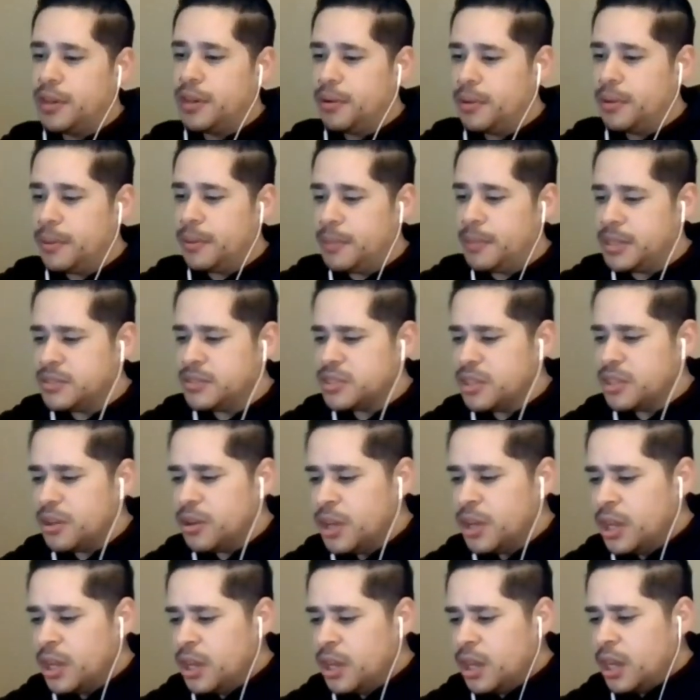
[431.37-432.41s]
You know what I mean?
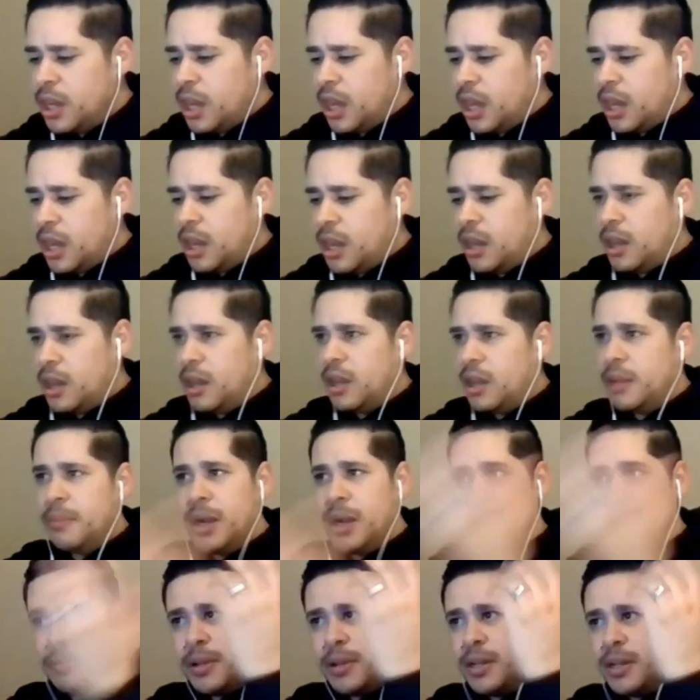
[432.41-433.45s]
So in
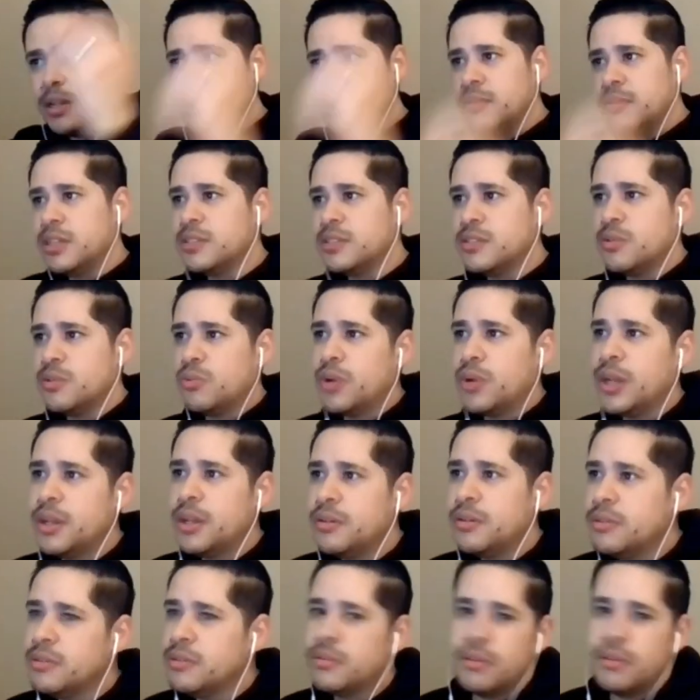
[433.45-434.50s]
my opinion, it's a
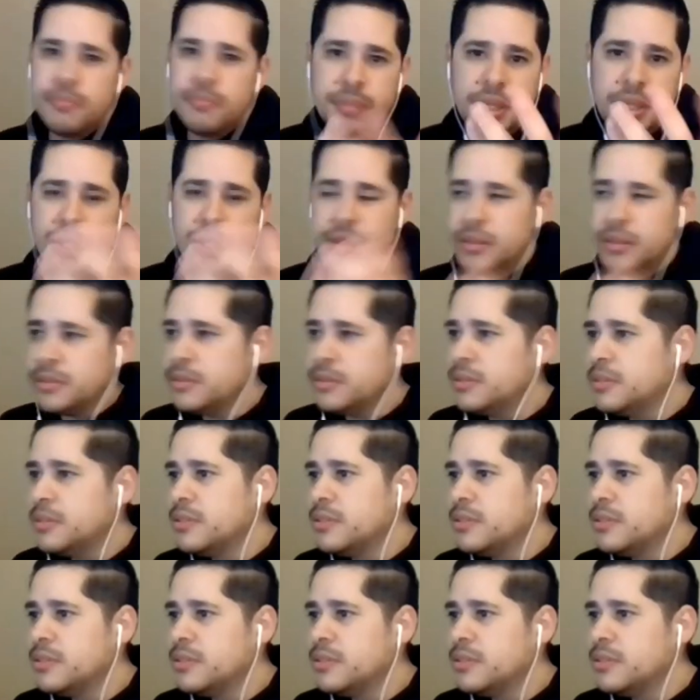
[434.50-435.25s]
win. P?